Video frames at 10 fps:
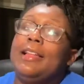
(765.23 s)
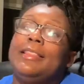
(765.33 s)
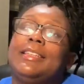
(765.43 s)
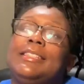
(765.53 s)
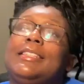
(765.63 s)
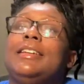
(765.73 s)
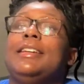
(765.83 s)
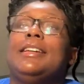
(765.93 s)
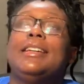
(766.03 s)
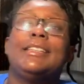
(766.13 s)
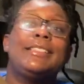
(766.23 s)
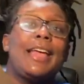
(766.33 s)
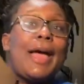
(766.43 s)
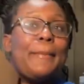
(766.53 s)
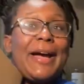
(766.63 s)
This is
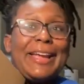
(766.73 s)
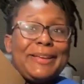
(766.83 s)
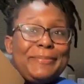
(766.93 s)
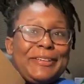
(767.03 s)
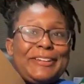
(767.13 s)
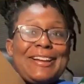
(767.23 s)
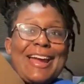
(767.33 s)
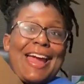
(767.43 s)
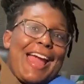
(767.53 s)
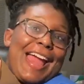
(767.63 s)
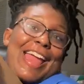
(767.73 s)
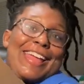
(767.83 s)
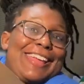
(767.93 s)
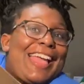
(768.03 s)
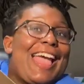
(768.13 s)
my computer.
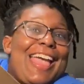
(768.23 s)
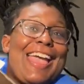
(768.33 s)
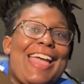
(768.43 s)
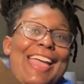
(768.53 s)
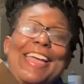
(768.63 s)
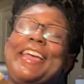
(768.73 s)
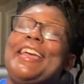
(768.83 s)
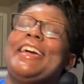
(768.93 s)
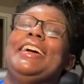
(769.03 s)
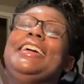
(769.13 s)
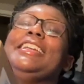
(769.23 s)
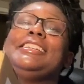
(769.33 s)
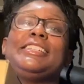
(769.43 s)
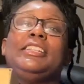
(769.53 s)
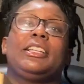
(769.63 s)
Yay! It
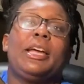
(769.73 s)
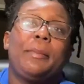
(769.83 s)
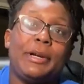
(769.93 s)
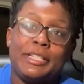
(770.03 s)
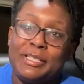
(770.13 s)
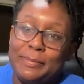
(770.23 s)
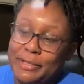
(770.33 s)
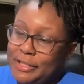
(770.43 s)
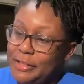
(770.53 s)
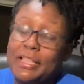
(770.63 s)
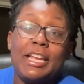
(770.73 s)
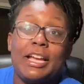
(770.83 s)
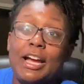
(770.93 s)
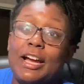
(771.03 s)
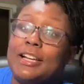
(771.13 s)
doesn't look like much, but thank
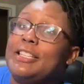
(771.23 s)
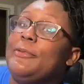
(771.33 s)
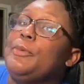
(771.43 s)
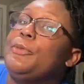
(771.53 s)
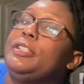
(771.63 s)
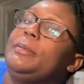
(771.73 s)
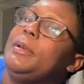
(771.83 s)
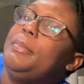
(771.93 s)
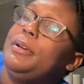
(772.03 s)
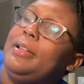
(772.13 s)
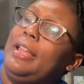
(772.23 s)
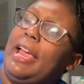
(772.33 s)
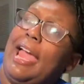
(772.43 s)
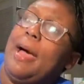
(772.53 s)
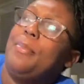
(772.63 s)
God, because I wouldn't want them to put
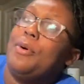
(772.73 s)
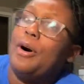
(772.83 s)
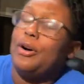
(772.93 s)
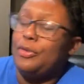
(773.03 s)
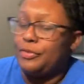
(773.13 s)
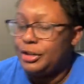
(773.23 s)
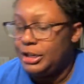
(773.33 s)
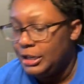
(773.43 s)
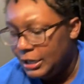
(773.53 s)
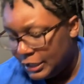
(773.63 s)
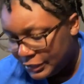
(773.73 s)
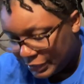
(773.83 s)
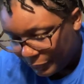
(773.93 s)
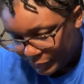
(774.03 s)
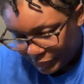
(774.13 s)
like Apple all over it. So
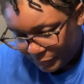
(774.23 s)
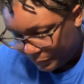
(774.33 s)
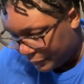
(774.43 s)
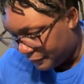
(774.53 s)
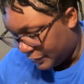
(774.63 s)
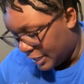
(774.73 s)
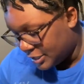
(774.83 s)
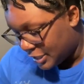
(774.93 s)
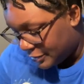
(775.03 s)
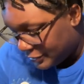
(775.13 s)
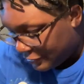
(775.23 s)
I wish they would have put Fragile, though.